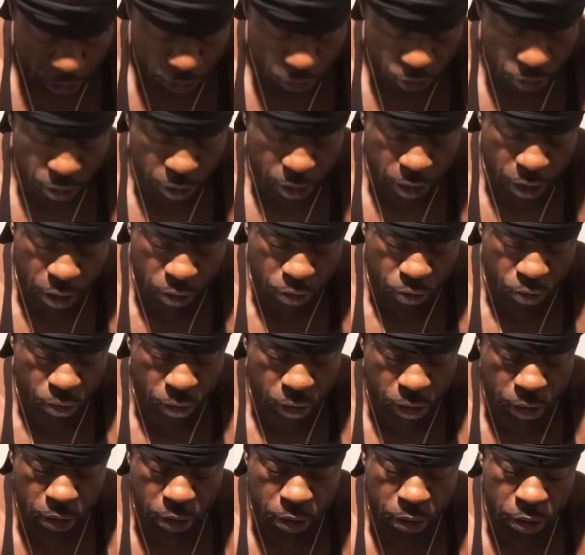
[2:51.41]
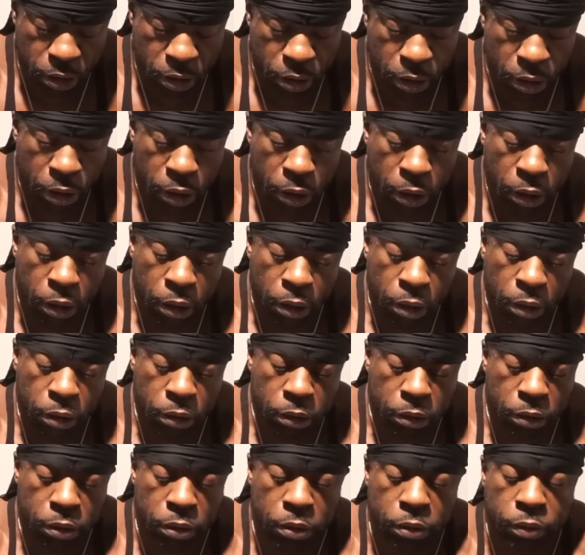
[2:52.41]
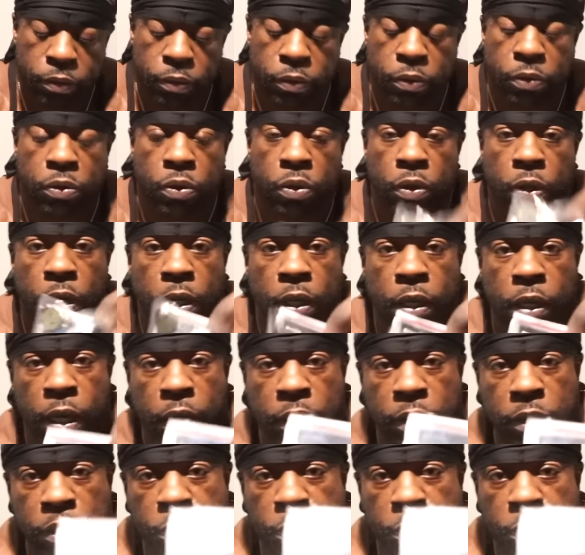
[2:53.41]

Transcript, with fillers: Here goes another one. So they got